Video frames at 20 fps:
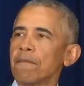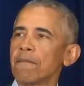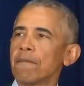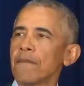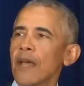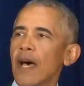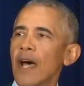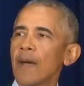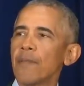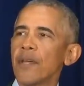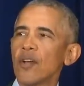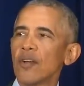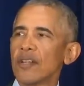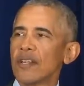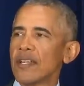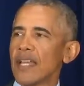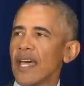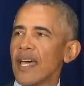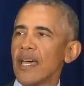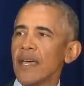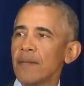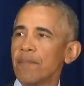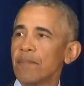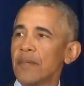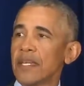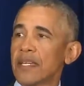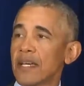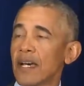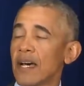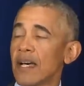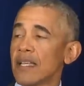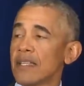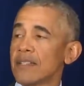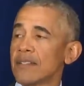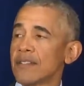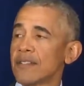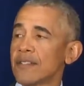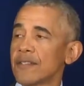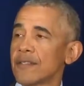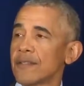I'm here today
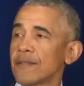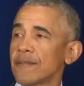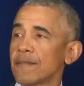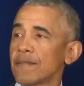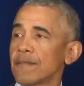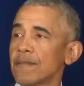because